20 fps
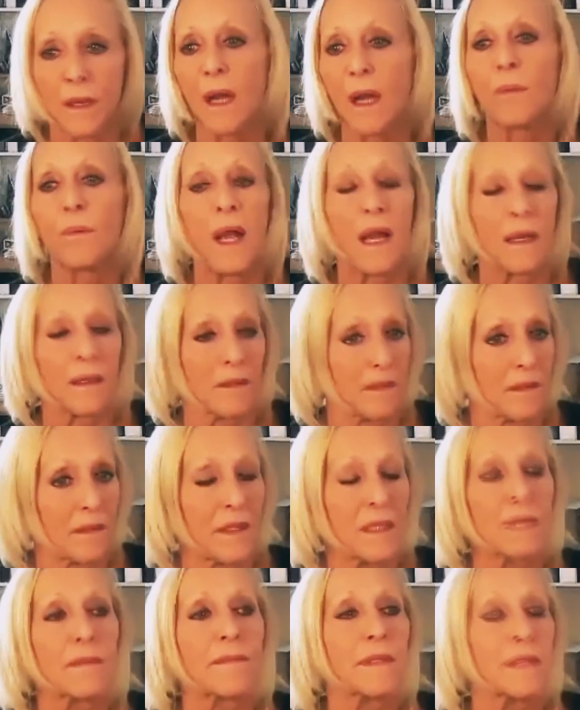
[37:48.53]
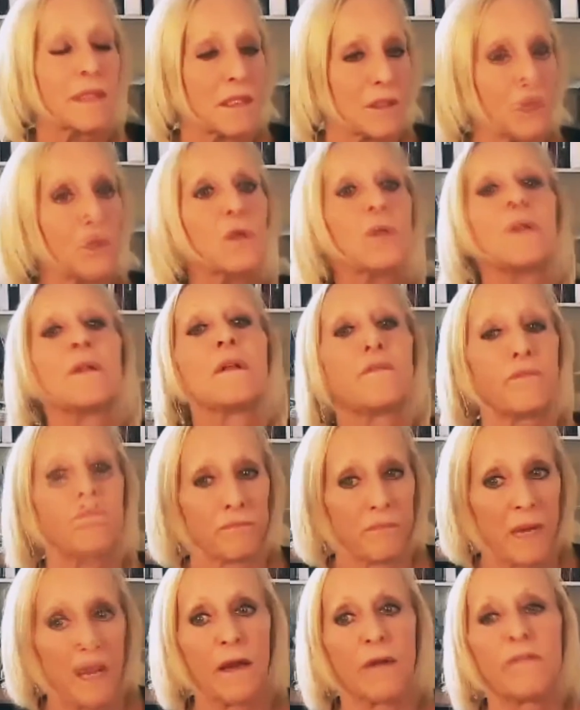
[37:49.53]
around the, the circle of,
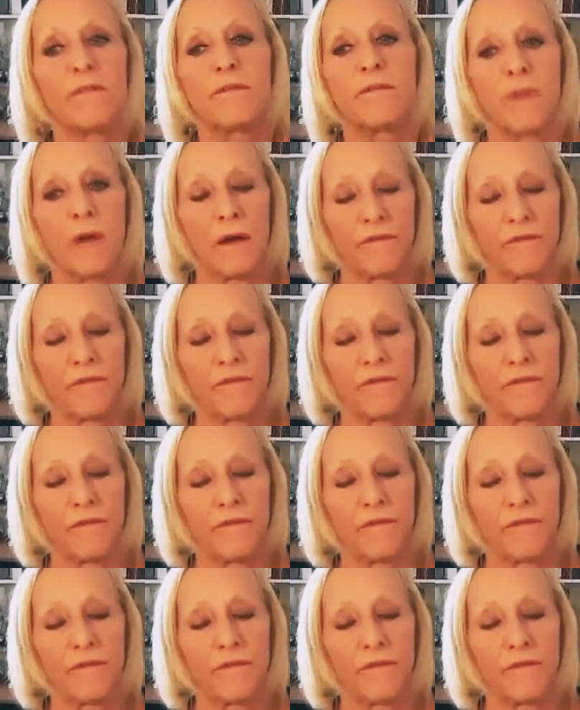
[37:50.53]
of,